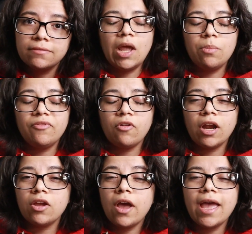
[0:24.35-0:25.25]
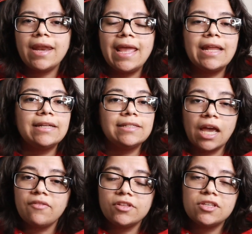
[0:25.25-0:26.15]
Now, before I go ahead and
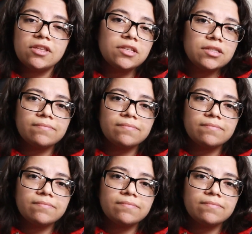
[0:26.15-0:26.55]
dive into this,